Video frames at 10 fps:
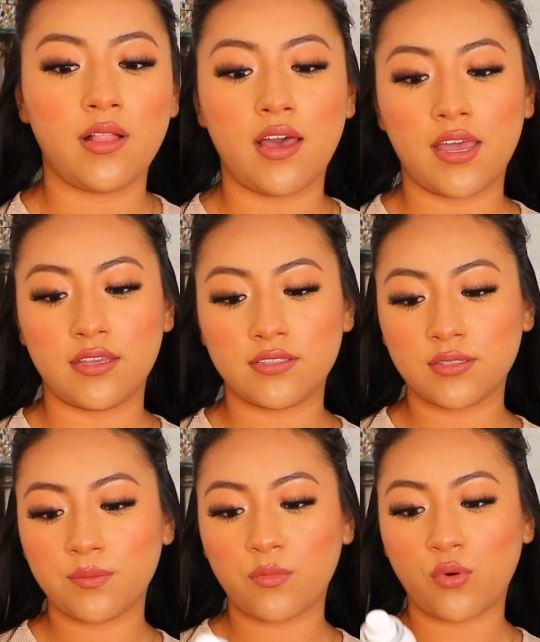Apply
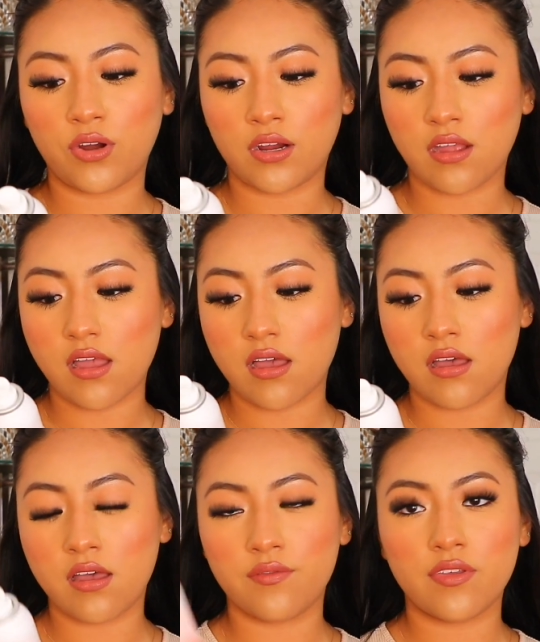some more
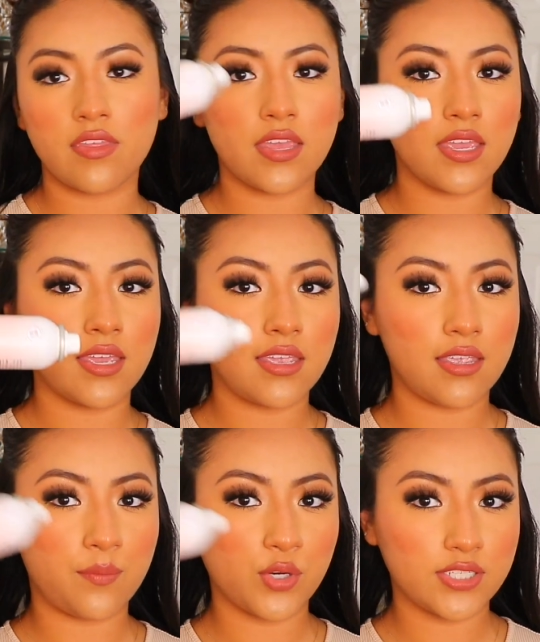of the
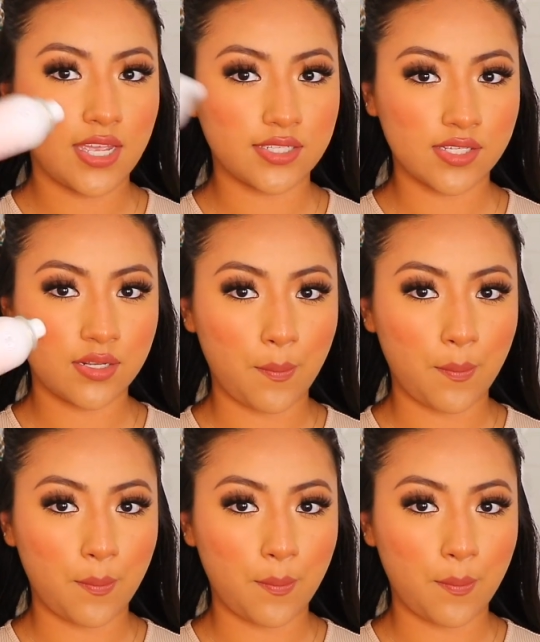heat protectant